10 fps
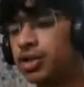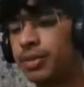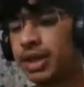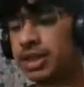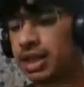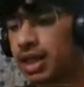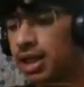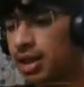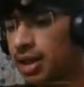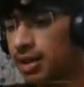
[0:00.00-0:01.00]
So
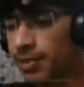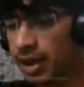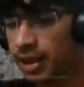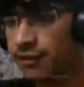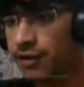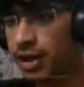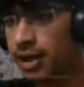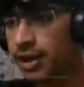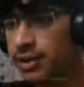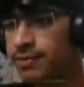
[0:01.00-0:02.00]
basically, Pranav,
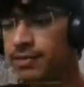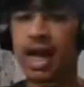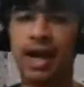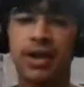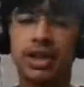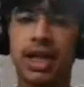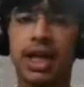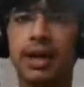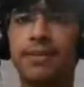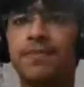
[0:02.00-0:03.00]
I'll say,